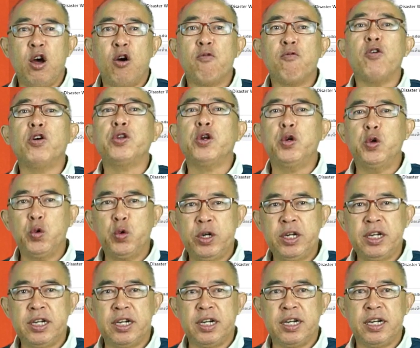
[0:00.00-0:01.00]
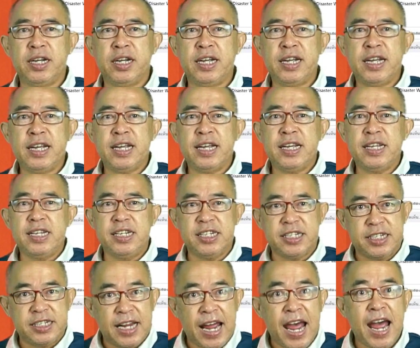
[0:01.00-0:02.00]
For the ruler,
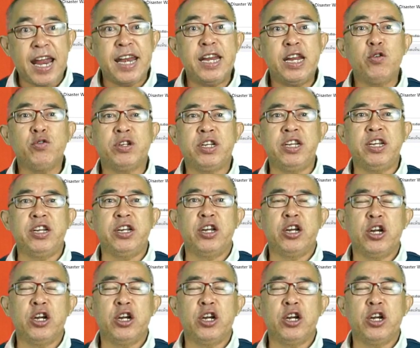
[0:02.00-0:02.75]
it's their duty